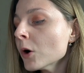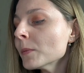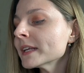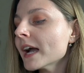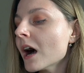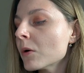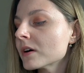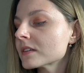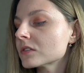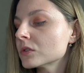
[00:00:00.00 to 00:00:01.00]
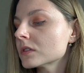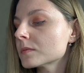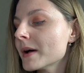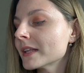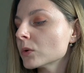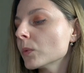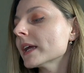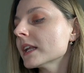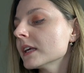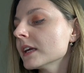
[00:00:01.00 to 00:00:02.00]
many hours do you spend
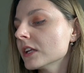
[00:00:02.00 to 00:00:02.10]
weekly